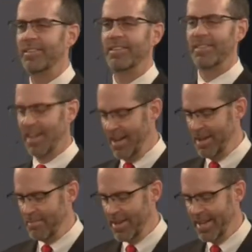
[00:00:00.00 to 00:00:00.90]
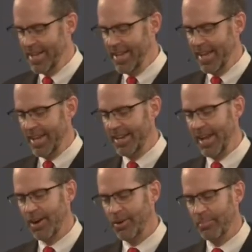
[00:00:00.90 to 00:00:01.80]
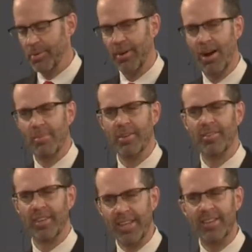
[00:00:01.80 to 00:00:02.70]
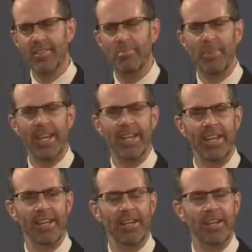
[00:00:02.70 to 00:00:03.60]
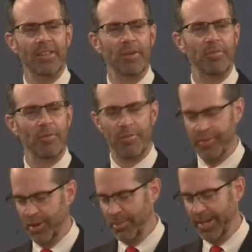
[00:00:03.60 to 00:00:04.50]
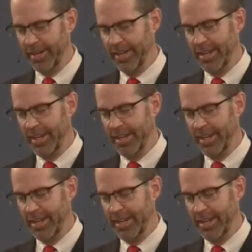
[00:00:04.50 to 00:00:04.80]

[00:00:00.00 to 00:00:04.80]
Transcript: into time, and now promise is meeting the fulfillment.